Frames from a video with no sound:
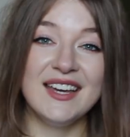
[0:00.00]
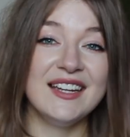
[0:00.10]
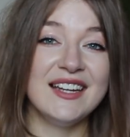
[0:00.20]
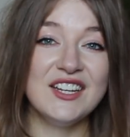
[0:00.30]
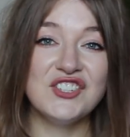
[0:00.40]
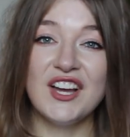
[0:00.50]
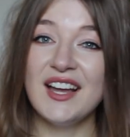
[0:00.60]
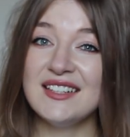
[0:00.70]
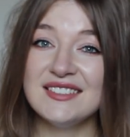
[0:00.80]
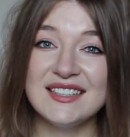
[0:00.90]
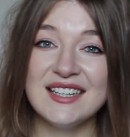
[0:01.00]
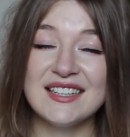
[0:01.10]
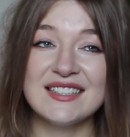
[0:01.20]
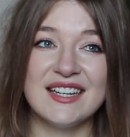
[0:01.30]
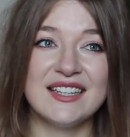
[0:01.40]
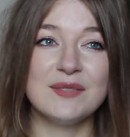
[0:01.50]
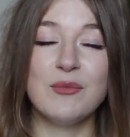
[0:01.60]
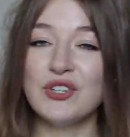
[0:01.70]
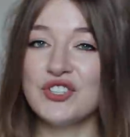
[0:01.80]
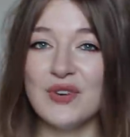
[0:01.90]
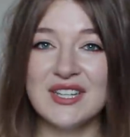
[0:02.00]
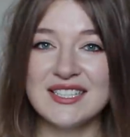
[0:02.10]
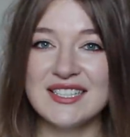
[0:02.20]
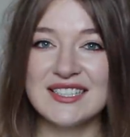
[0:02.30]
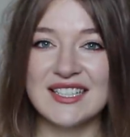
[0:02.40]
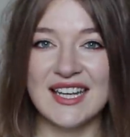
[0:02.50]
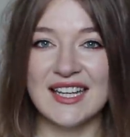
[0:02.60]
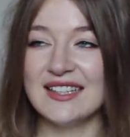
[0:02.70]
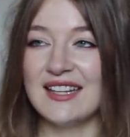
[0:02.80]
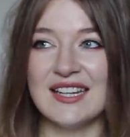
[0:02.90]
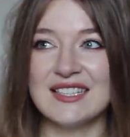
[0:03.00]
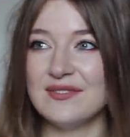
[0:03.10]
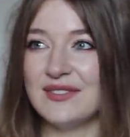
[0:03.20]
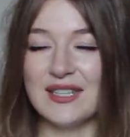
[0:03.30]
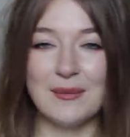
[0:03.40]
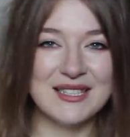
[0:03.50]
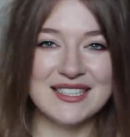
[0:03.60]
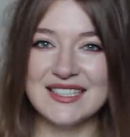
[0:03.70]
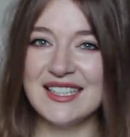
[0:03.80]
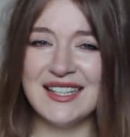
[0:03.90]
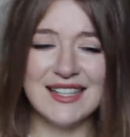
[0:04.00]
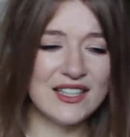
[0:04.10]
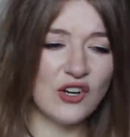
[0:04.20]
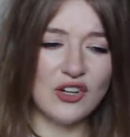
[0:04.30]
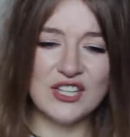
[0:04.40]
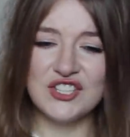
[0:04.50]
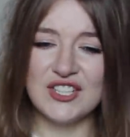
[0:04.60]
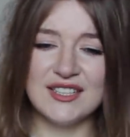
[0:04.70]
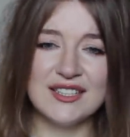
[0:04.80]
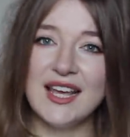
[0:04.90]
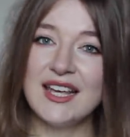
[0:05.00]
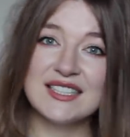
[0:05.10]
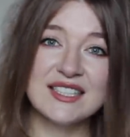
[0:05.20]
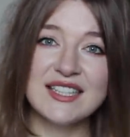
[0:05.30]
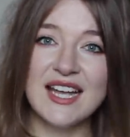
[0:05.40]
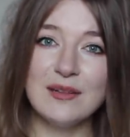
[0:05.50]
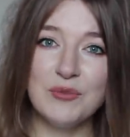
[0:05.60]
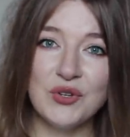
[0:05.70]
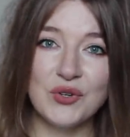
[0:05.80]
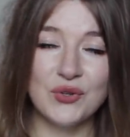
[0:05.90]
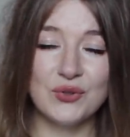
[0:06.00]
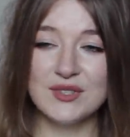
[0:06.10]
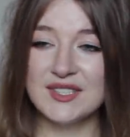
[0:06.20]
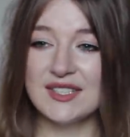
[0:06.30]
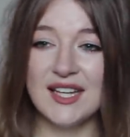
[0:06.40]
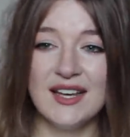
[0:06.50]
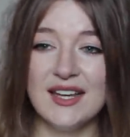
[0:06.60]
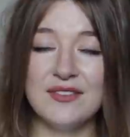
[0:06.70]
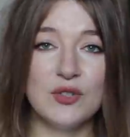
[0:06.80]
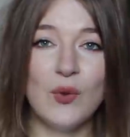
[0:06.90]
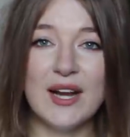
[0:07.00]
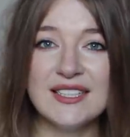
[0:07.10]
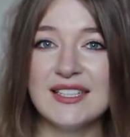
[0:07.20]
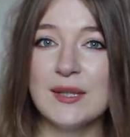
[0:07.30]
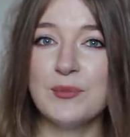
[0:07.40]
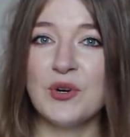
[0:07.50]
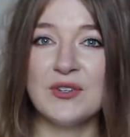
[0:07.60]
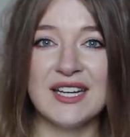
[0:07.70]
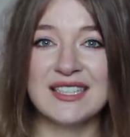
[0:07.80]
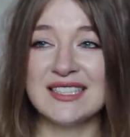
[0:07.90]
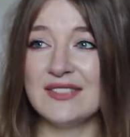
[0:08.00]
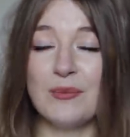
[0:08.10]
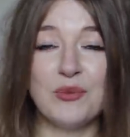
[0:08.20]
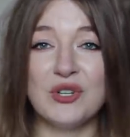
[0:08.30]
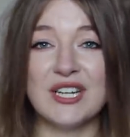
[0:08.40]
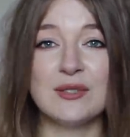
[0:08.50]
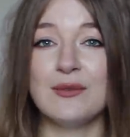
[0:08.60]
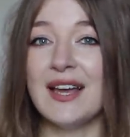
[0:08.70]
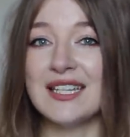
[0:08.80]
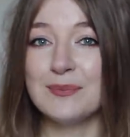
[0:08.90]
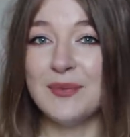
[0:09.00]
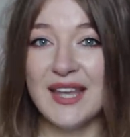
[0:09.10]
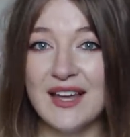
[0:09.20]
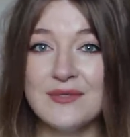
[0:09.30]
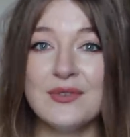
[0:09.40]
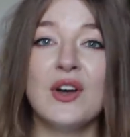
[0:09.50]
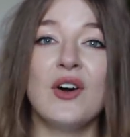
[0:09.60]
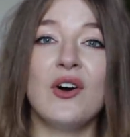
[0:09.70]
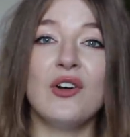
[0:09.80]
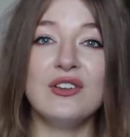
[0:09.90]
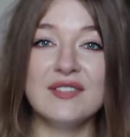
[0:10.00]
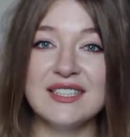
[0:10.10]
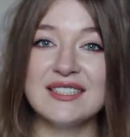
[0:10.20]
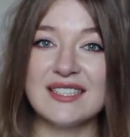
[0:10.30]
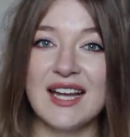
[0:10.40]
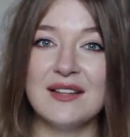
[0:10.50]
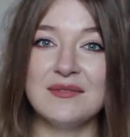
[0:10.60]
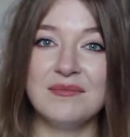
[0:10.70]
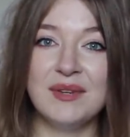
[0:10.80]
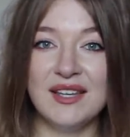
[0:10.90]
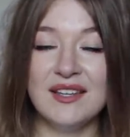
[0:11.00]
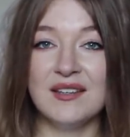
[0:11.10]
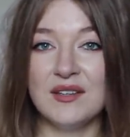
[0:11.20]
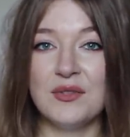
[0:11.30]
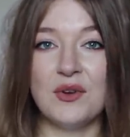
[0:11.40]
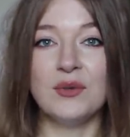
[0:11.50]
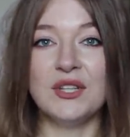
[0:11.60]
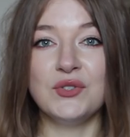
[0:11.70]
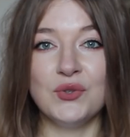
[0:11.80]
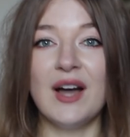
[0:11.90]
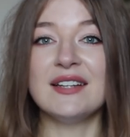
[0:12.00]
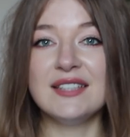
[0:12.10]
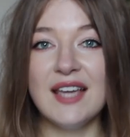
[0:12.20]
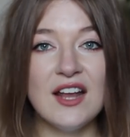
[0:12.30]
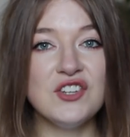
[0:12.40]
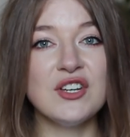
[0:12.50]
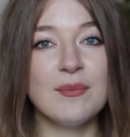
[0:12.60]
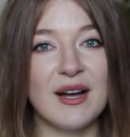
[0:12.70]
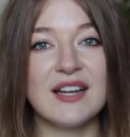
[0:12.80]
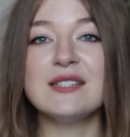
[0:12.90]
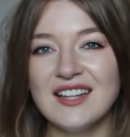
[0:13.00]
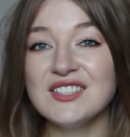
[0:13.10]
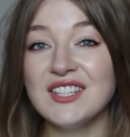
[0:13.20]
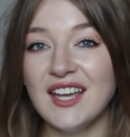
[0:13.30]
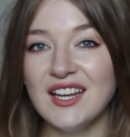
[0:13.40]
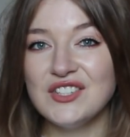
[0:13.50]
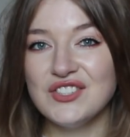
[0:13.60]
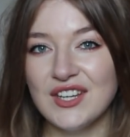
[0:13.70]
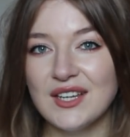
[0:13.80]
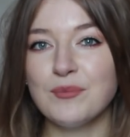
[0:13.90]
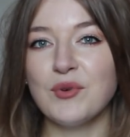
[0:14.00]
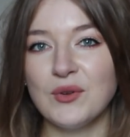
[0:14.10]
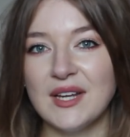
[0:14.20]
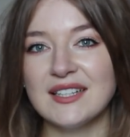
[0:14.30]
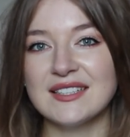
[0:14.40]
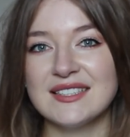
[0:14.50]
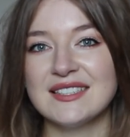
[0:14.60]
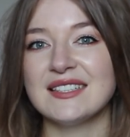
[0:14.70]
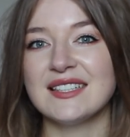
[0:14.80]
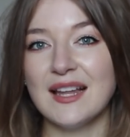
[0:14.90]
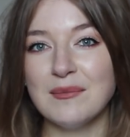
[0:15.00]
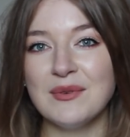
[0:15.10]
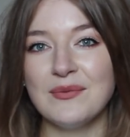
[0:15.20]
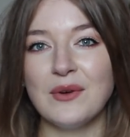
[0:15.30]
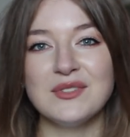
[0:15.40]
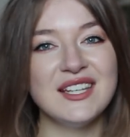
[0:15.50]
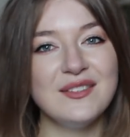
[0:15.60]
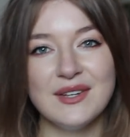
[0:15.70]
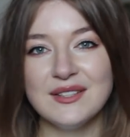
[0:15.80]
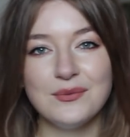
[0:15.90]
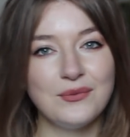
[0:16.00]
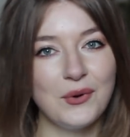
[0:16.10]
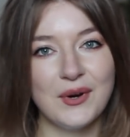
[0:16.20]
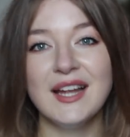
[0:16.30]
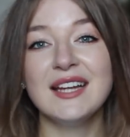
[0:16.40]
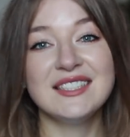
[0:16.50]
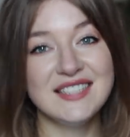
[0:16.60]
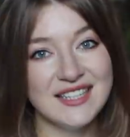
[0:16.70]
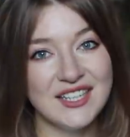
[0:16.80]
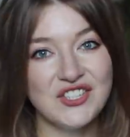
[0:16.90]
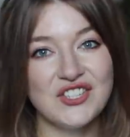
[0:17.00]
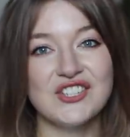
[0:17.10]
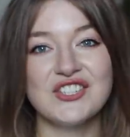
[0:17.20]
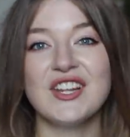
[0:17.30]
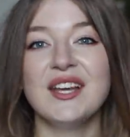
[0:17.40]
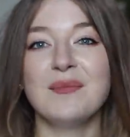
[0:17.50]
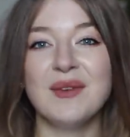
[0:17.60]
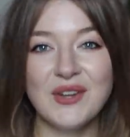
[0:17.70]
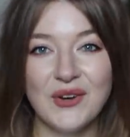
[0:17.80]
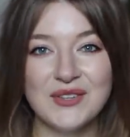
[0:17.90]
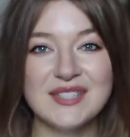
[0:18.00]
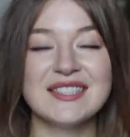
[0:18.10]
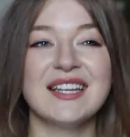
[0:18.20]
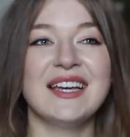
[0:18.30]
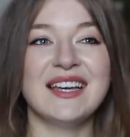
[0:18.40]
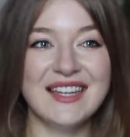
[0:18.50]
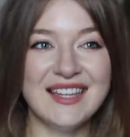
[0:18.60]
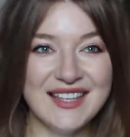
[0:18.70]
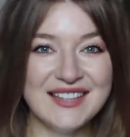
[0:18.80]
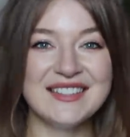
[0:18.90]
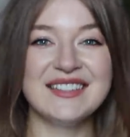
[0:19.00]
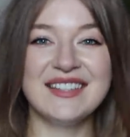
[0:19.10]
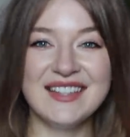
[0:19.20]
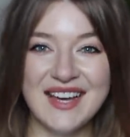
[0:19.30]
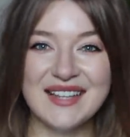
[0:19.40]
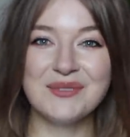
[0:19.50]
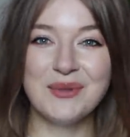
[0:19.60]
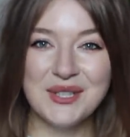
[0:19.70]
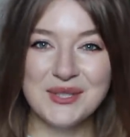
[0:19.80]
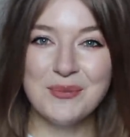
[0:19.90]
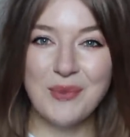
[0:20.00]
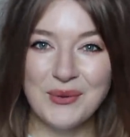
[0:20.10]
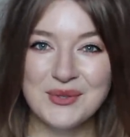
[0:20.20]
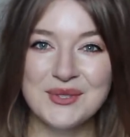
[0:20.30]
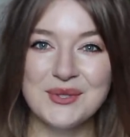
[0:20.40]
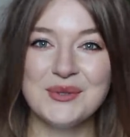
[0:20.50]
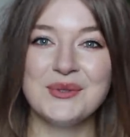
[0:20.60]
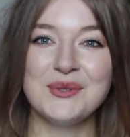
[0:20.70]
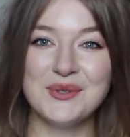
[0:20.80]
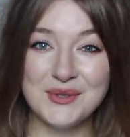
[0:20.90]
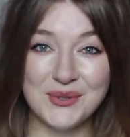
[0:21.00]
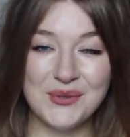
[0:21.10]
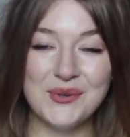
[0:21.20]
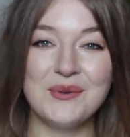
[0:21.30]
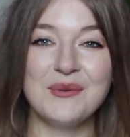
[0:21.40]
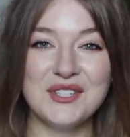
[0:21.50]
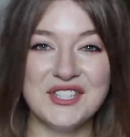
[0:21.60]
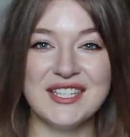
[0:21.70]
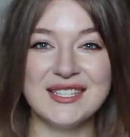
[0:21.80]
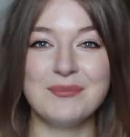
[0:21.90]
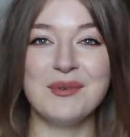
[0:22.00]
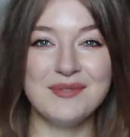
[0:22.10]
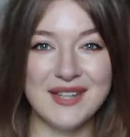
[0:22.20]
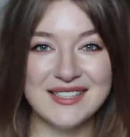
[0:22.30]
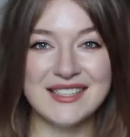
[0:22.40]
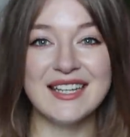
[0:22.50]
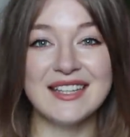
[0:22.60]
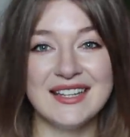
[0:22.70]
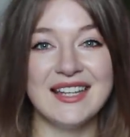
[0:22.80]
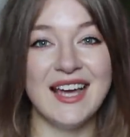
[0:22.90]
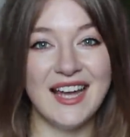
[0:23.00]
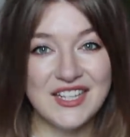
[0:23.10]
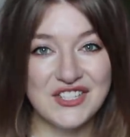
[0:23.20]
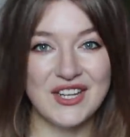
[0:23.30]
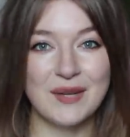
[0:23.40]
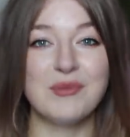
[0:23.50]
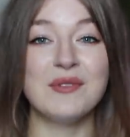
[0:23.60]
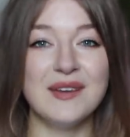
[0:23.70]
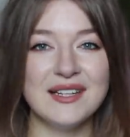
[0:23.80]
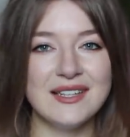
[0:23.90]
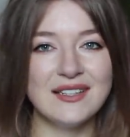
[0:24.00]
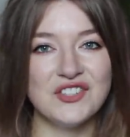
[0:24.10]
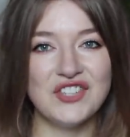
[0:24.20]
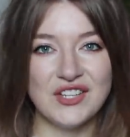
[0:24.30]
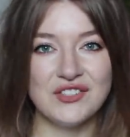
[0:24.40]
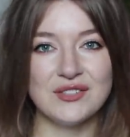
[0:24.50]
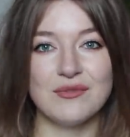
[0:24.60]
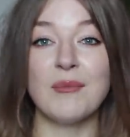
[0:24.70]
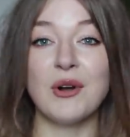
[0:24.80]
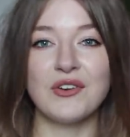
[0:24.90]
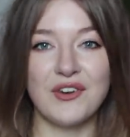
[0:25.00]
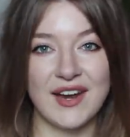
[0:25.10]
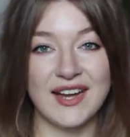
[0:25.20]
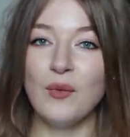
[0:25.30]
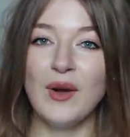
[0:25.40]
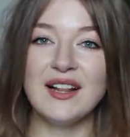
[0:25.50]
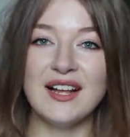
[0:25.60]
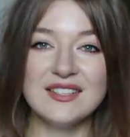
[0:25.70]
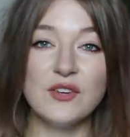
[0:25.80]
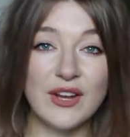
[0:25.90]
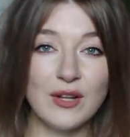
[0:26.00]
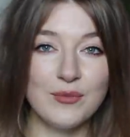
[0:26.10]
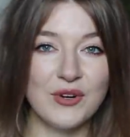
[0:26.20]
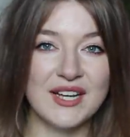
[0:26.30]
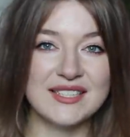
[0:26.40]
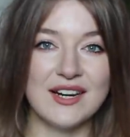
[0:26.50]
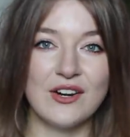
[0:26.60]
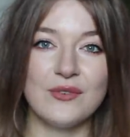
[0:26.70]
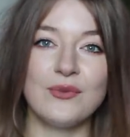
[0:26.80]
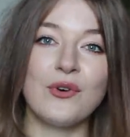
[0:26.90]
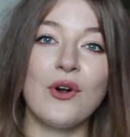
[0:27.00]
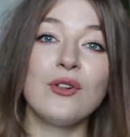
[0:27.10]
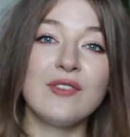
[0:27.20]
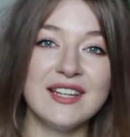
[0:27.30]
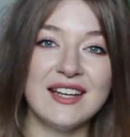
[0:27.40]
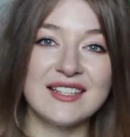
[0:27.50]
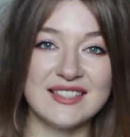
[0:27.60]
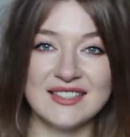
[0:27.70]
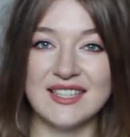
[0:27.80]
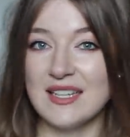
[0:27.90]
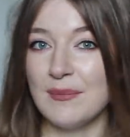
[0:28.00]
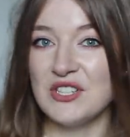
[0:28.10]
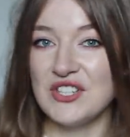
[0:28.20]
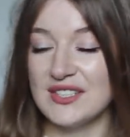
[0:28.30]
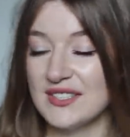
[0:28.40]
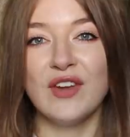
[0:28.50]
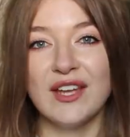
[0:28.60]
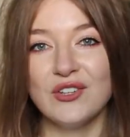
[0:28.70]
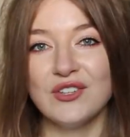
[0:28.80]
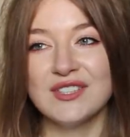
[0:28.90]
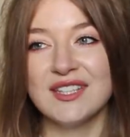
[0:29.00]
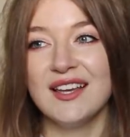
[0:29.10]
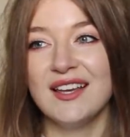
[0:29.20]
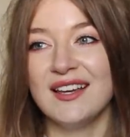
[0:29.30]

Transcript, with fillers: In Asia, anything that moisturizes the skin has vitamin C, collagen, snail mucus, even whitening products, even products with SPF, all of this can be thrown into anti-aging bucket. Anti-aging products can be found even for teenagers because it does what it's supposed to do, which is preventing the aging, preventing the changes from occurring, while anti-wrinkle products are for already existing damages. Wrinkles